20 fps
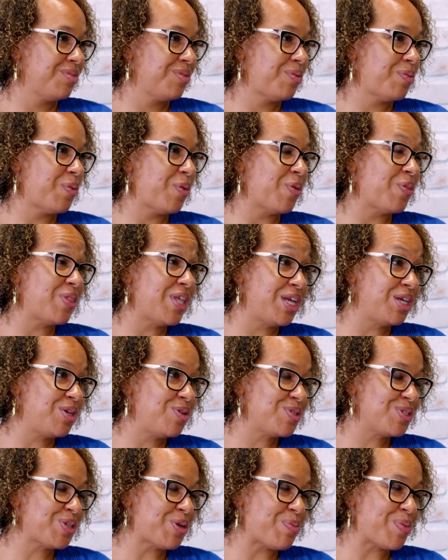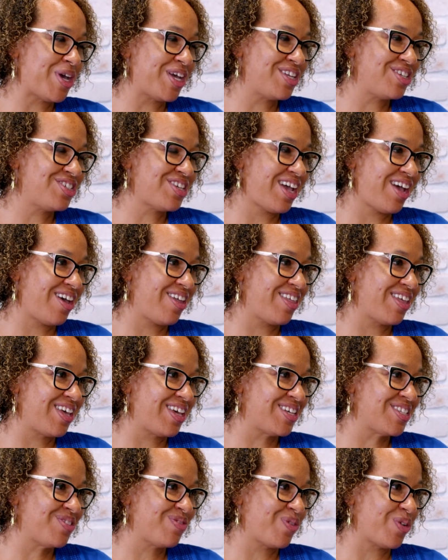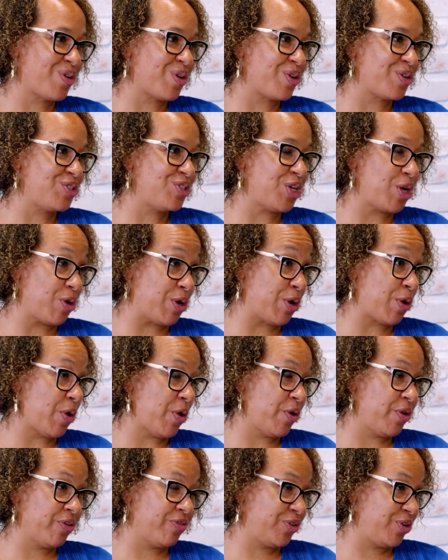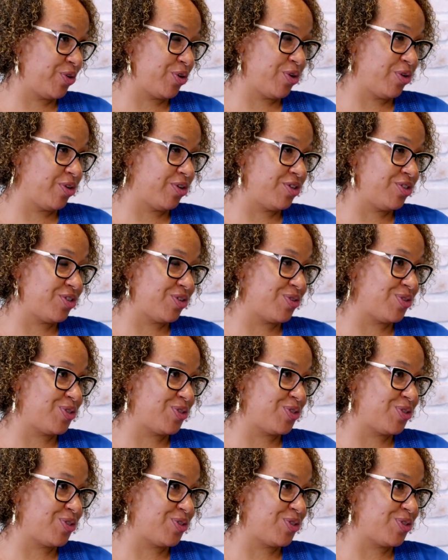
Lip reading: Well, thank you so much, Alex, for sharing all of your knowledge on the